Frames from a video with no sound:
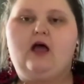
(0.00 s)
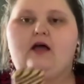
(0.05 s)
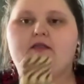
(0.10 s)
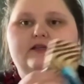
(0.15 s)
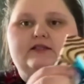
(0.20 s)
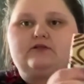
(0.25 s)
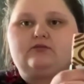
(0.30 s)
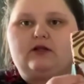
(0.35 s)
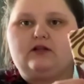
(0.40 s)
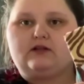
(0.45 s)
and
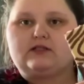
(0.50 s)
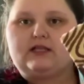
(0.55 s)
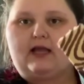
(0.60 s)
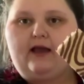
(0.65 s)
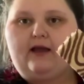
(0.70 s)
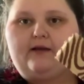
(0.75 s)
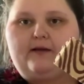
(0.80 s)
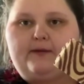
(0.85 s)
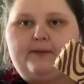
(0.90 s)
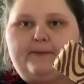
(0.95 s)
this is what it looks
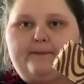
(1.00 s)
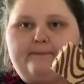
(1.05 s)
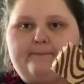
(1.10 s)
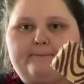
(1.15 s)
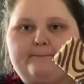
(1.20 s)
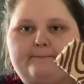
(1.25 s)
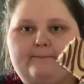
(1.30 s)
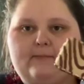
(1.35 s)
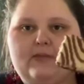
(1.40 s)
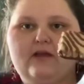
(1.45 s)
like.
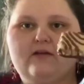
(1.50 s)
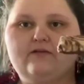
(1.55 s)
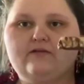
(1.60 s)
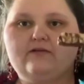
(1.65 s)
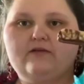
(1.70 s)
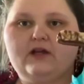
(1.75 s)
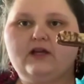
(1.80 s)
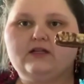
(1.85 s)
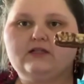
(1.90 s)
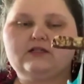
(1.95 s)

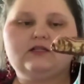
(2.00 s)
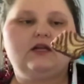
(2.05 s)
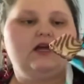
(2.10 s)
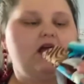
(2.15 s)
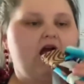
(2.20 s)
Fancy.